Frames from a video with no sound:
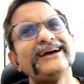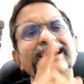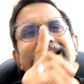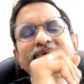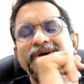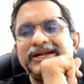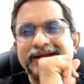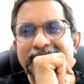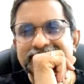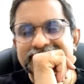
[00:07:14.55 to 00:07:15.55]
I would like to
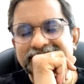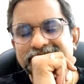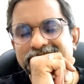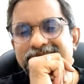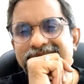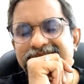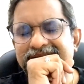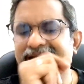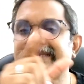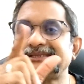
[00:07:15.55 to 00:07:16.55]
ask you,
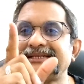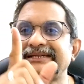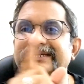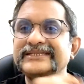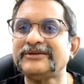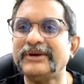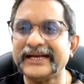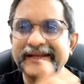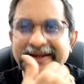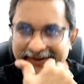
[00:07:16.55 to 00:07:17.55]
does the disc
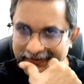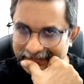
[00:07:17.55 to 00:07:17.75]
migrate?